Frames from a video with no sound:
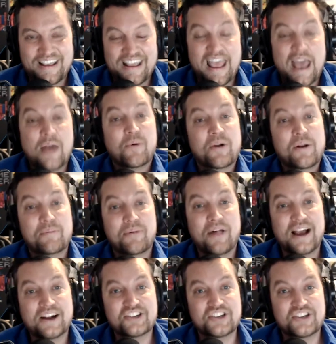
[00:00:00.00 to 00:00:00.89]
And what a
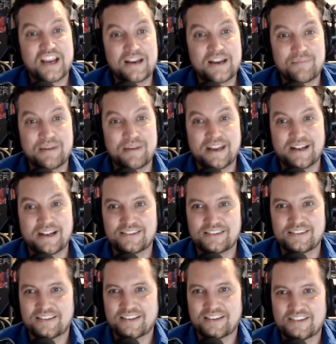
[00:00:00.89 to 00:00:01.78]
blockchain means
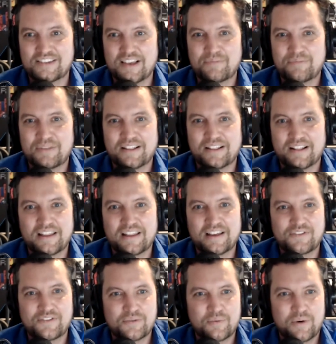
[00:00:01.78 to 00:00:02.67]
is it's something that
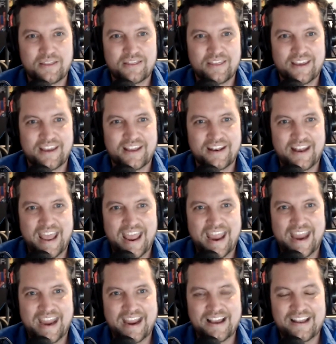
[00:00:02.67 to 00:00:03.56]
lives within
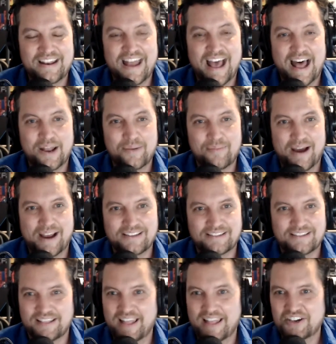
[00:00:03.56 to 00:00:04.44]
a
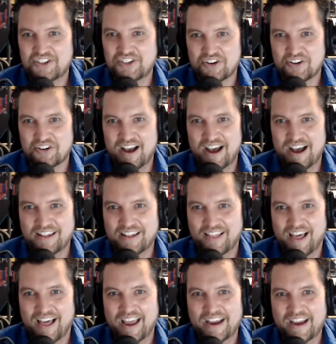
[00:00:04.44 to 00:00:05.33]
anonymized ledger
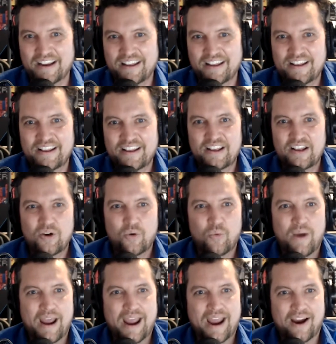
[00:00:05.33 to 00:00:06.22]
online,
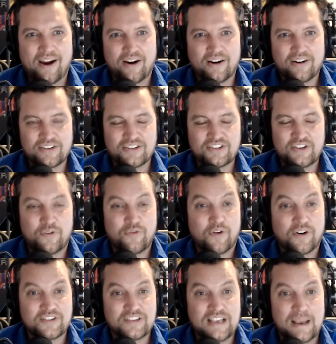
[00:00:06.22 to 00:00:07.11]
where, so
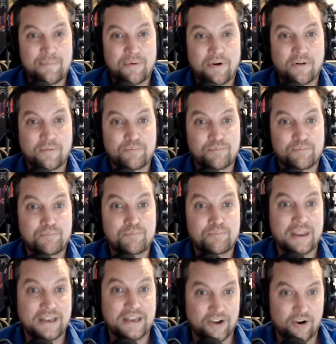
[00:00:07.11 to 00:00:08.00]
for example,
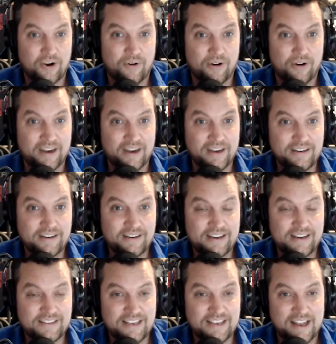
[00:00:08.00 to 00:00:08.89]
Bitcoin
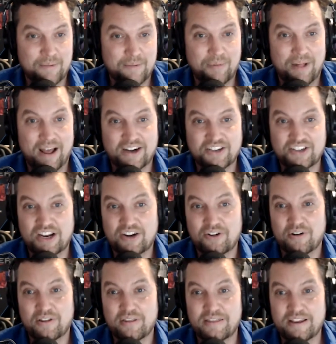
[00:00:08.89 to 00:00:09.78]
is on a blockchain,
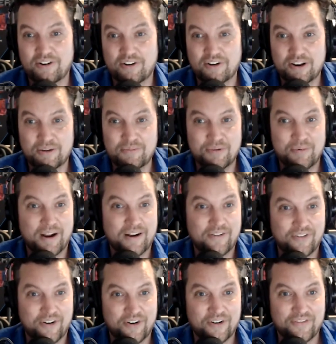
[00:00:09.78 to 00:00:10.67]
or Ethereum, you might have
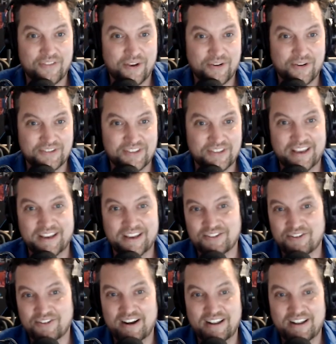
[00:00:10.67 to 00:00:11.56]
heard of those things,
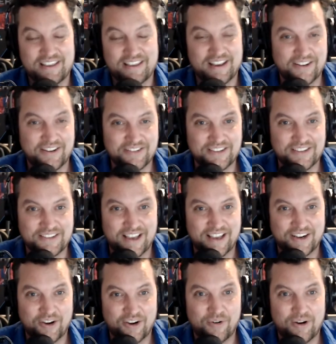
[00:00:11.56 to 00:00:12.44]
or anything else that's
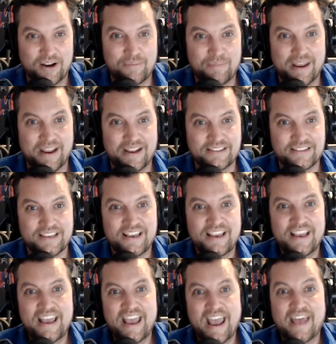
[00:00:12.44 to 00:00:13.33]
on Coinbase.
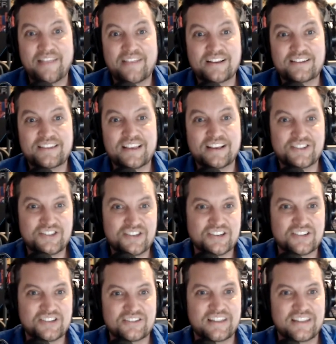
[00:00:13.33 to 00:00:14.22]
And these things
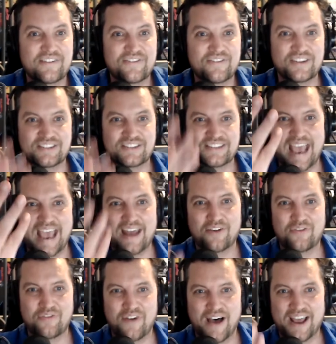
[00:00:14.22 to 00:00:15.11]
just live as data
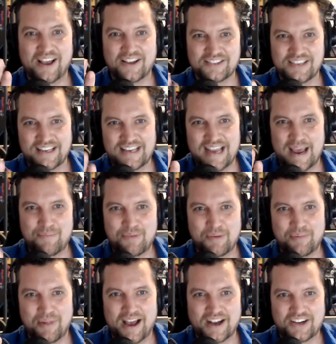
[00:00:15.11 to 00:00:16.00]
files on top of the
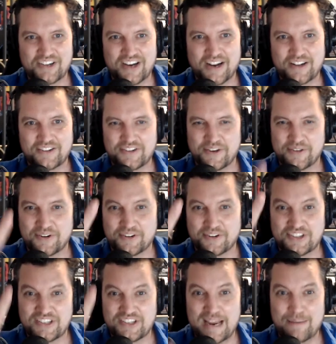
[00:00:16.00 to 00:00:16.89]
blockchain. So they're
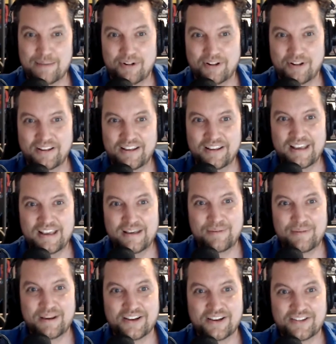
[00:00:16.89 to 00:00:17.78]
stable
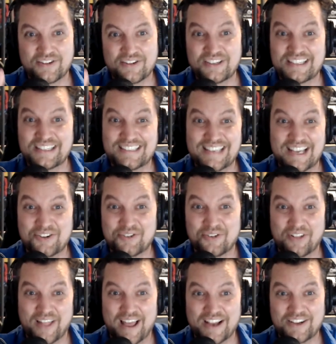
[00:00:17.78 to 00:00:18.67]
because they're
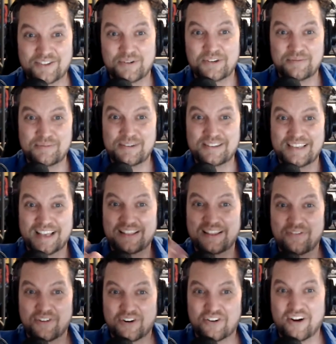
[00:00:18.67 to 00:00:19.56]
decentralized, which means they
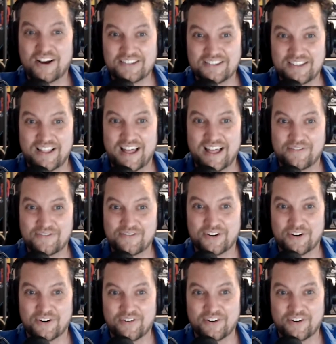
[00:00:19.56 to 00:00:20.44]
live across a lot of
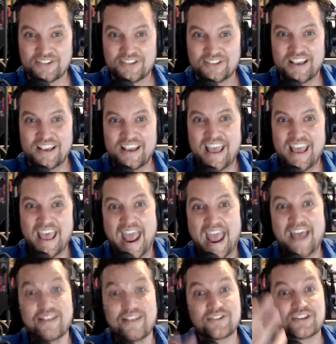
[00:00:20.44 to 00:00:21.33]
servers.
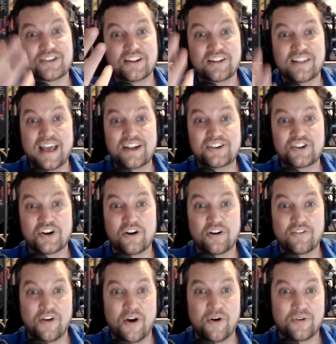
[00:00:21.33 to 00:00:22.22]
And there's a ledger
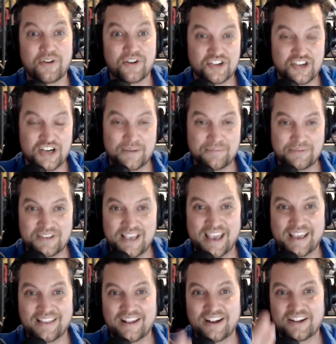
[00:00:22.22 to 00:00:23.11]
of ownership
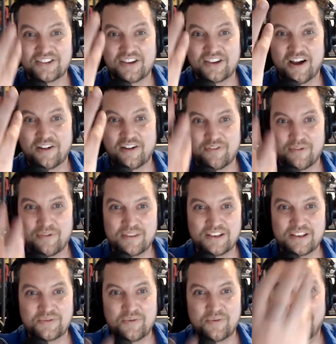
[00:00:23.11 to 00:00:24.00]
saying that it's gone from
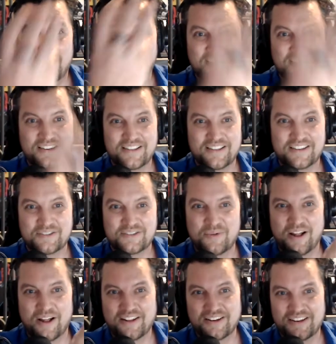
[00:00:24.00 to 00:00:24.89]
this wallet to this
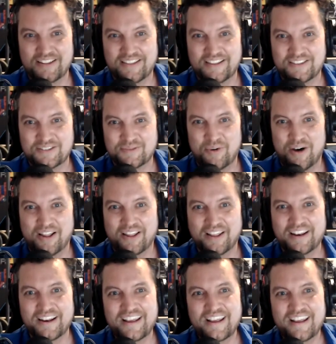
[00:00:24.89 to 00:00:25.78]
wallet to this wallet.